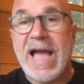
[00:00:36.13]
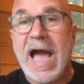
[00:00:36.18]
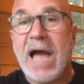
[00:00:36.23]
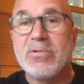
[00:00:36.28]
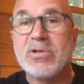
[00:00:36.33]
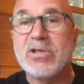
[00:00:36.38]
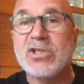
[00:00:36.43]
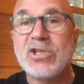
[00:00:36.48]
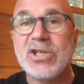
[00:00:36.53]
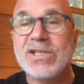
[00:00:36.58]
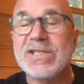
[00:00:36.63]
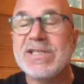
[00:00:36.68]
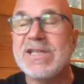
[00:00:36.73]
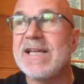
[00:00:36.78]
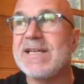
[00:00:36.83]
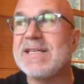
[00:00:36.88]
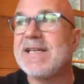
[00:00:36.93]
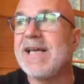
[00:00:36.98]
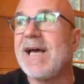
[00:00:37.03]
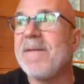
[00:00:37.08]
I was just
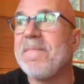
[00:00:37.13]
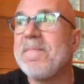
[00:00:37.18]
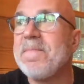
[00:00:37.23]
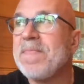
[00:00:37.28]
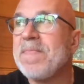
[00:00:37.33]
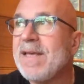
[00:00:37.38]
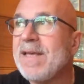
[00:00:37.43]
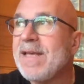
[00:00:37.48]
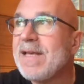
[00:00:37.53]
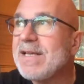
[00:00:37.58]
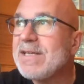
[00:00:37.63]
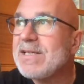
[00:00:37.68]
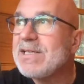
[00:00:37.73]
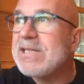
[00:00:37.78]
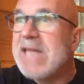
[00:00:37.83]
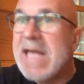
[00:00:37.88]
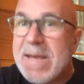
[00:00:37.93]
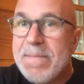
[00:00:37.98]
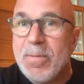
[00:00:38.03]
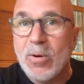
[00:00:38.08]
at uh,
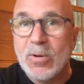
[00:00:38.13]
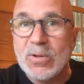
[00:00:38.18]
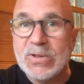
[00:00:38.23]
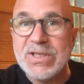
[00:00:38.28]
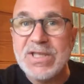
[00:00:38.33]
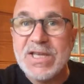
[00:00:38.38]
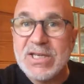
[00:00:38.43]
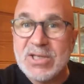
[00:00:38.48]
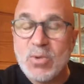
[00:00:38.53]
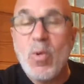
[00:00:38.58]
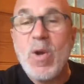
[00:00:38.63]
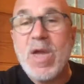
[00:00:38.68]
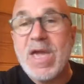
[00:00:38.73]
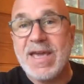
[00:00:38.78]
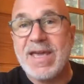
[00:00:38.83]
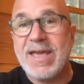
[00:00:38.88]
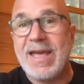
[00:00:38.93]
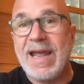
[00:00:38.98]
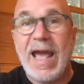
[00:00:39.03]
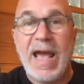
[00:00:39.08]
Staples this
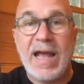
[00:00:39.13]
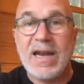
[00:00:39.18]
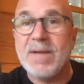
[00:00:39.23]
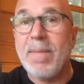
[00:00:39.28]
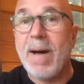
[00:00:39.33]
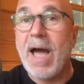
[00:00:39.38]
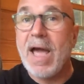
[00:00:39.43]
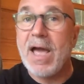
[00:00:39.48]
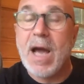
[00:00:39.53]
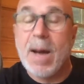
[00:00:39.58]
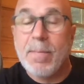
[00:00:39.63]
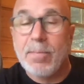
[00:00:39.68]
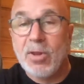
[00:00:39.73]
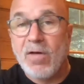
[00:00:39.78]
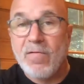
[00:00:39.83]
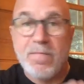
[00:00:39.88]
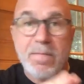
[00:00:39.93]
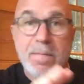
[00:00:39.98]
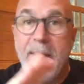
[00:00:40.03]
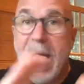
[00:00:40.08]
week and I had to buy a couple
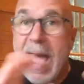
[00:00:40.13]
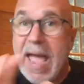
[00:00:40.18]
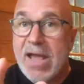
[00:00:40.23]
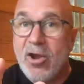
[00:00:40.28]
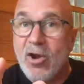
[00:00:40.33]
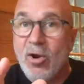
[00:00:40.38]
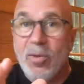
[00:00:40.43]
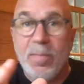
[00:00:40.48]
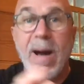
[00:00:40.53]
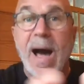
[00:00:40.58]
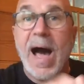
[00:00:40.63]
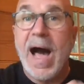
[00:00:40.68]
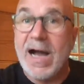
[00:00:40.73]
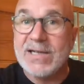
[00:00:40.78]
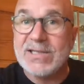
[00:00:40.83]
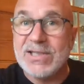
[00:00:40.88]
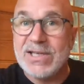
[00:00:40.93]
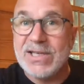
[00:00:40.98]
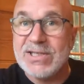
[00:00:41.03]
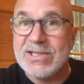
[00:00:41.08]
of banker
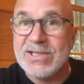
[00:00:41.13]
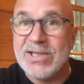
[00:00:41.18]
boxes,